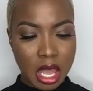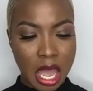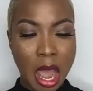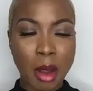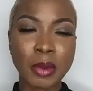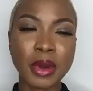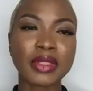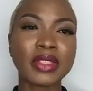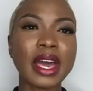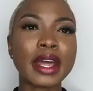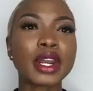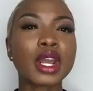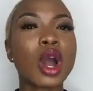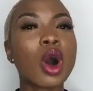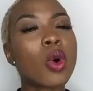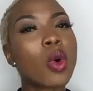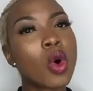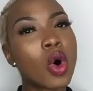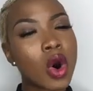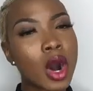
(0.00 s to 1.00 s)
I would then
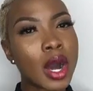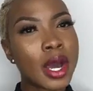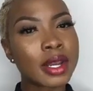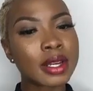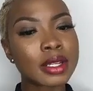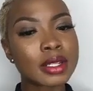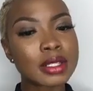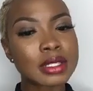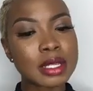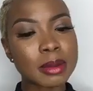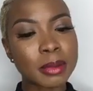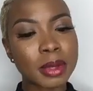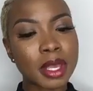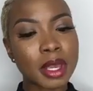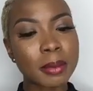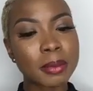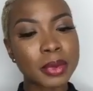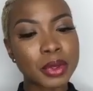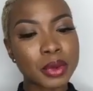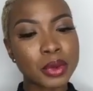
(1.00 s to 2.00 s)
go on to be
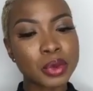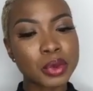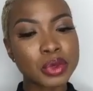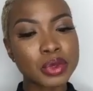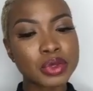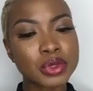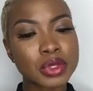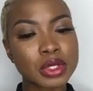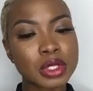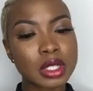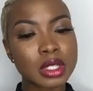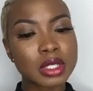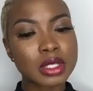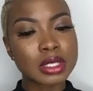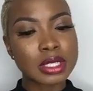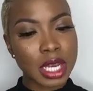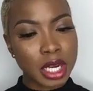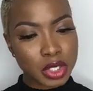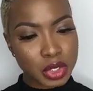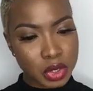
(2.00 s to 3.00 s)
abused
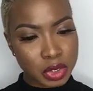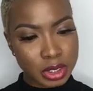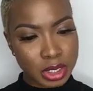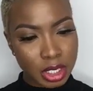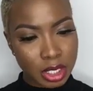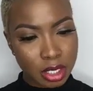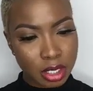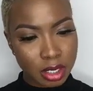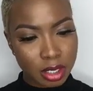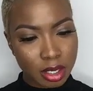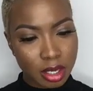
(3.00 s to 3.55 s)
sexually